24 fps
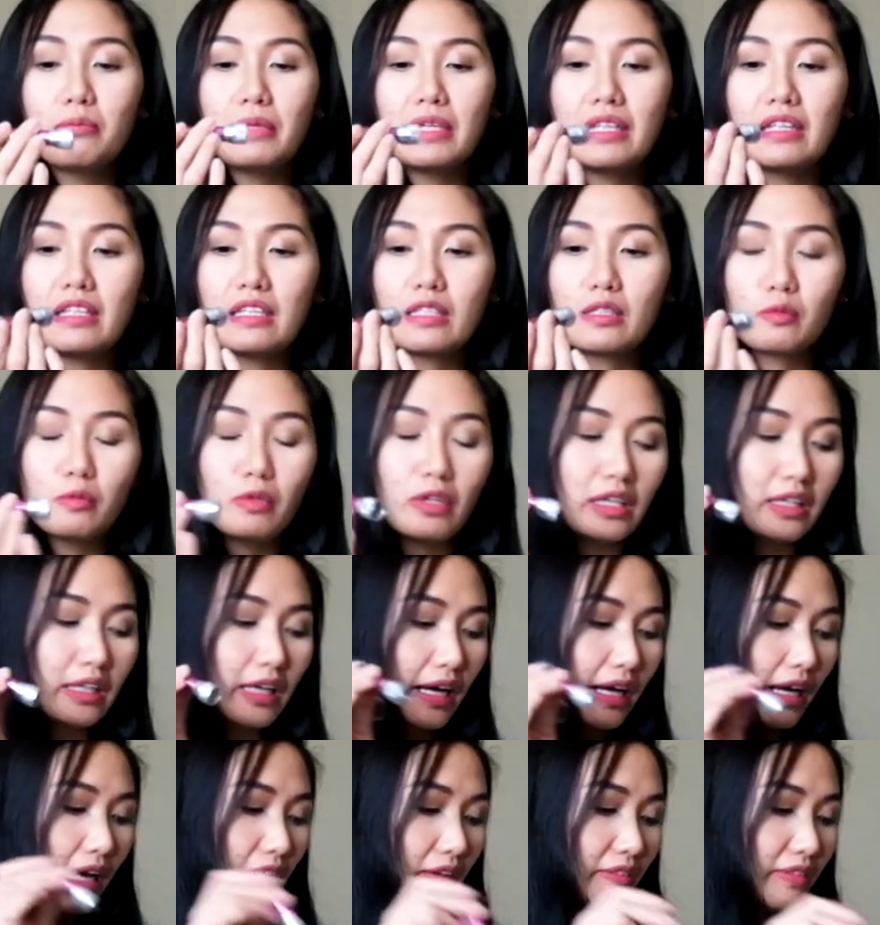but this one
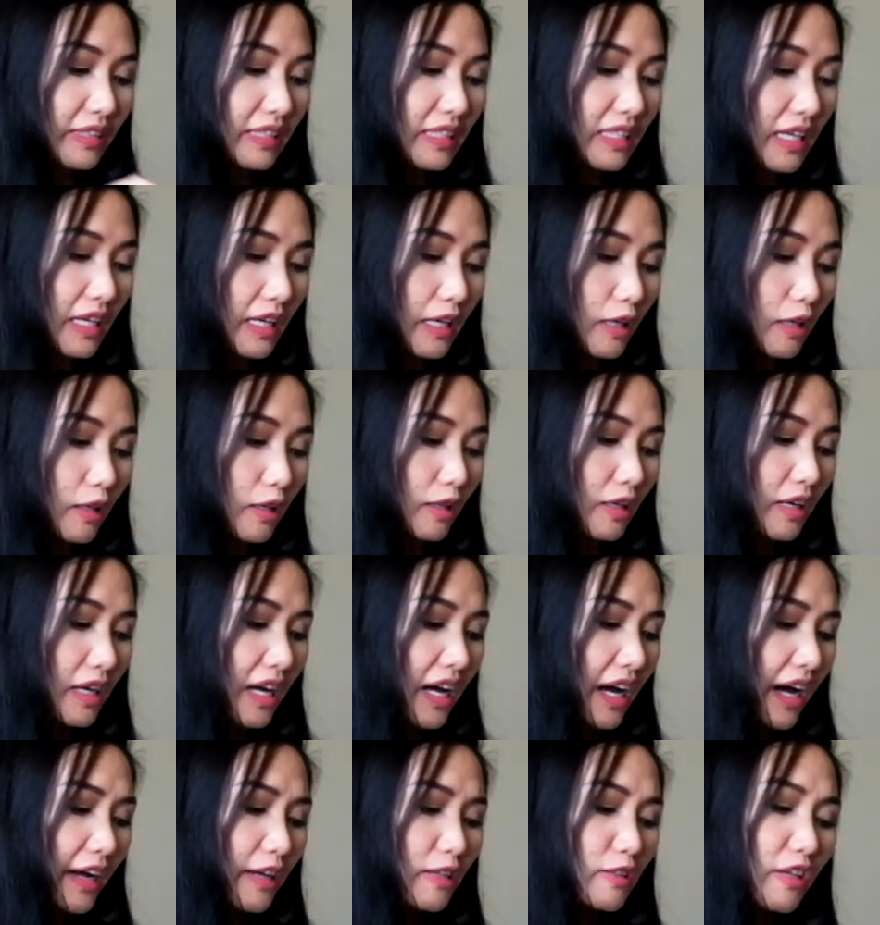I have it here
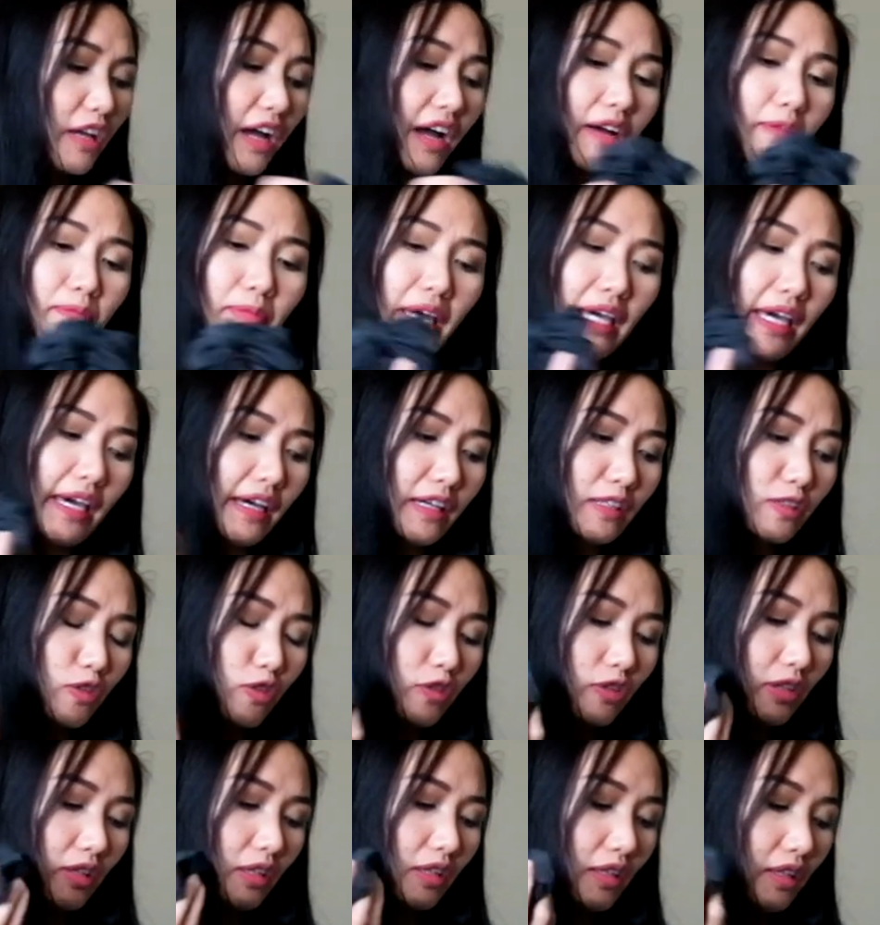I also have my
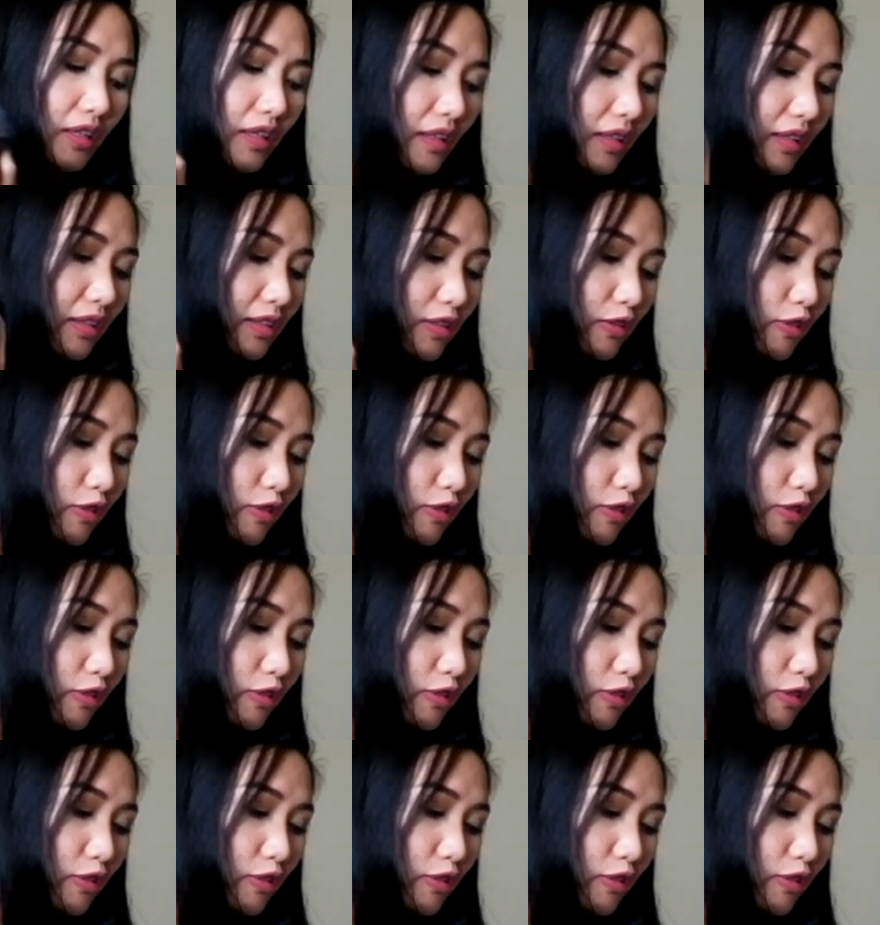extra